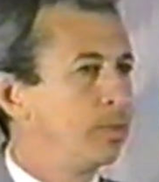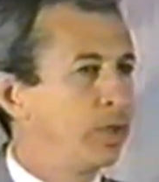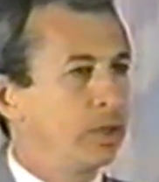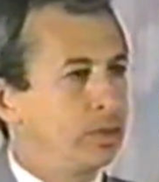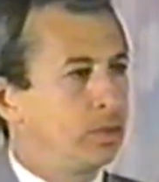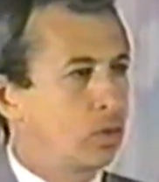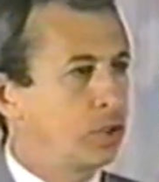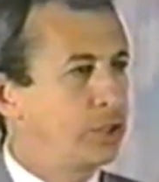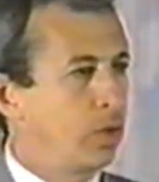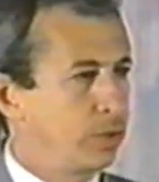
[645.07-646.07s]
But, of
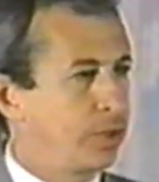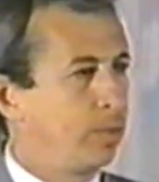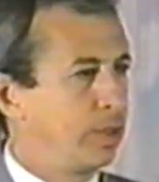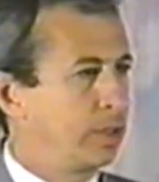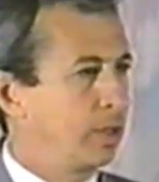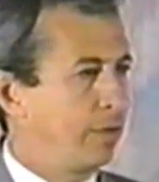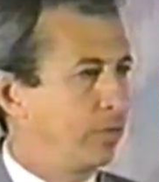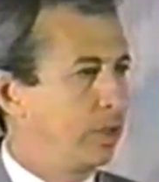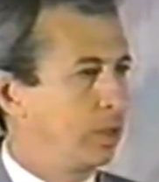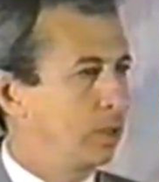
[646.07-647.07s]
course, they were doubling
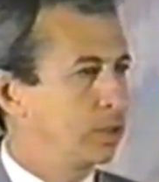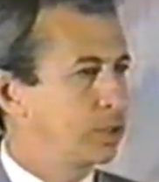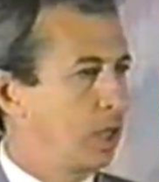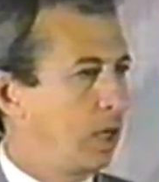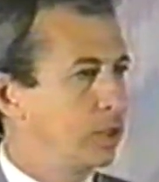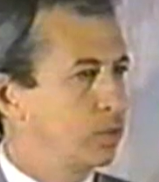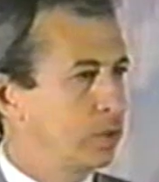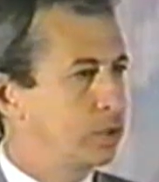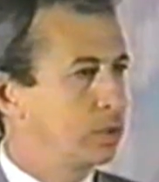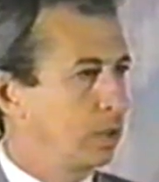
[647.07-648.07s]
every year in size.
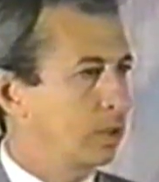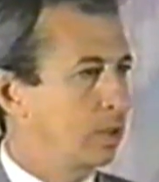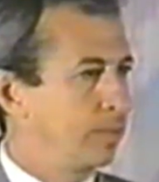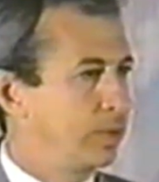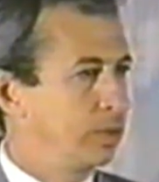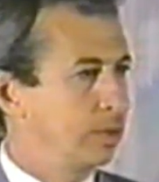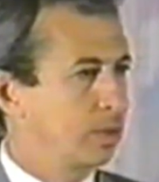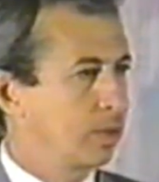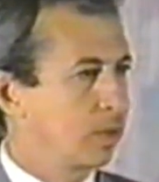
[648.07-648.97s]
What's your company doing?